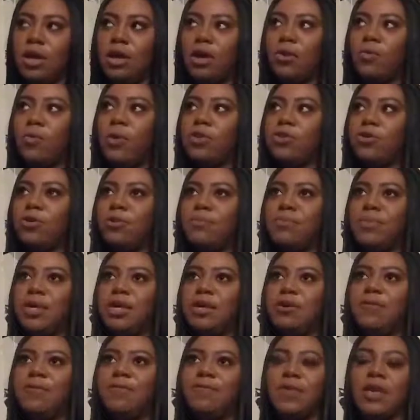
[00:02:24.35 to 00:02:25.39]
whether it be
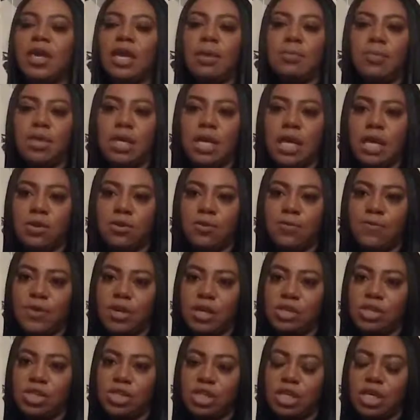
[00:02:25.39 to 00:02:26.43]
family
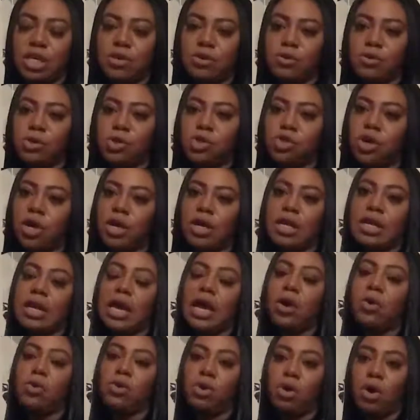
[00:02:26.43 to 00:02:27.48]
intervention or drug and
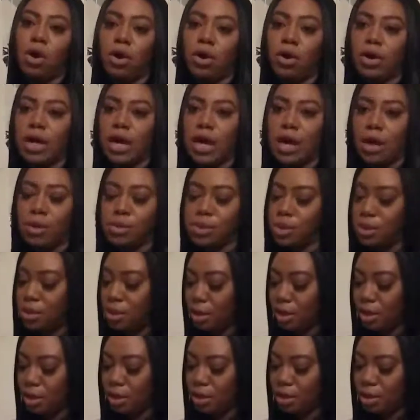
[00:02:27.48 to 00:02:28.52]
alcohol
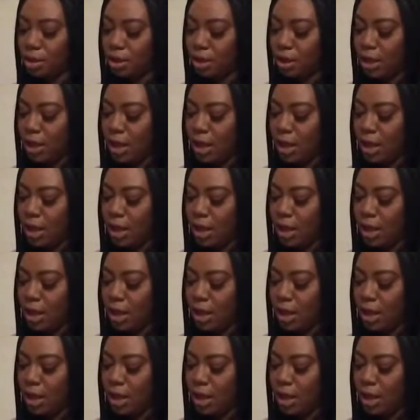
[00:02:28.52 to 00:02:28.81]
counseling,